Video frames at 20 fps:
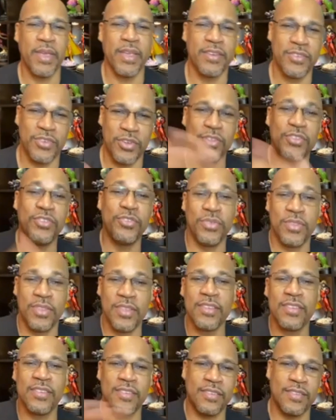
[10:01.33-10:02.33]
page onto
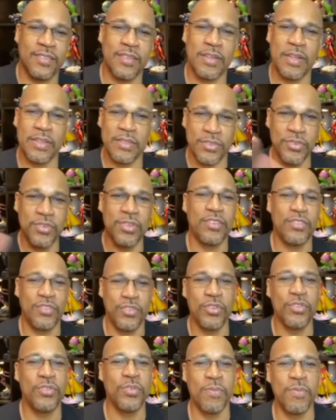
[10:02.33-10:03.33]
this onto this
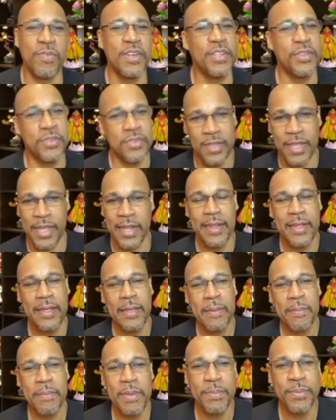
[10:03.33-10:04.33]
YouTube video so that
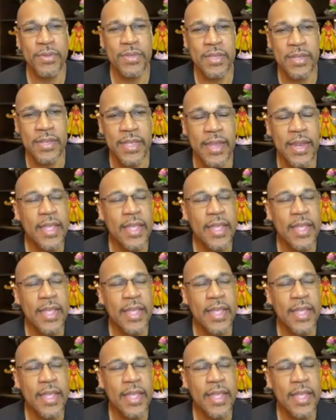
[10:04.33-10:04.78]
people can get.